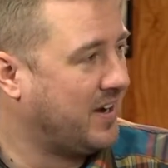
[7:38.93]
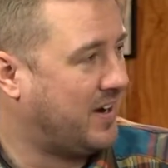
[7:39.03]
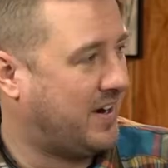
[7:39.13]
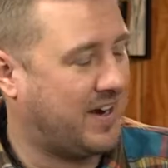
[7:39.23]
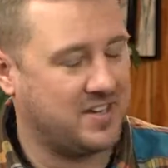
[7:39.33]

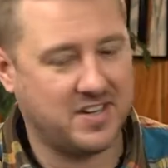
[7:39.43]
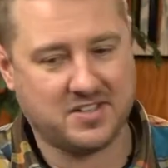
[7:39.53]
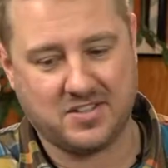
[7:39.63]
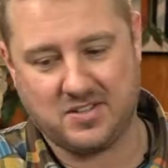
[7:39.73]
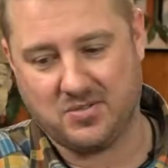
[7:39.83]
I
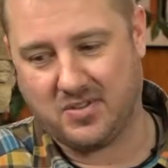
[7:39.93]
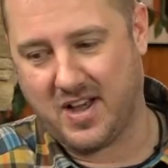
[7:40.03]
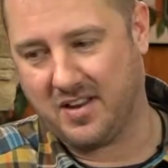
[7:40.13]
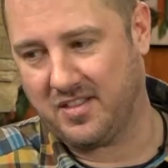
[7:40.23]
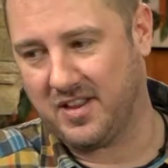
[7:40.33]
tend to do a
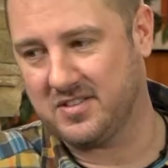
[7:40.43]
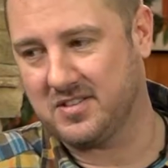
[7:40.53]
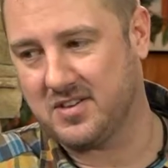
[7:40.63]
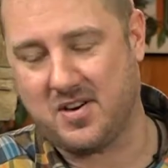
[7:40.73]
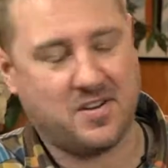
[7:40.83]
lot of things
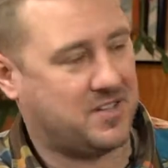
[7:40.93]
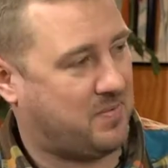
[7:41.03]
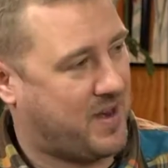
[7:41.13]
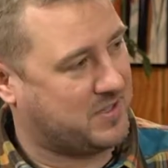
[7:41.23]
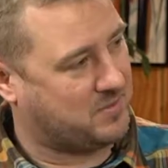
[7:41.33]
as hard as I
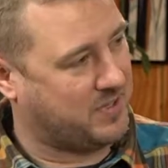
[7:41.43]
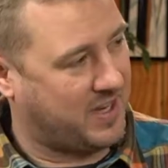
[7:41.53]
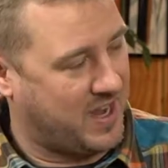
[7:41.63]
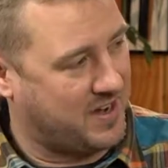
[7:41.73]
possibly can,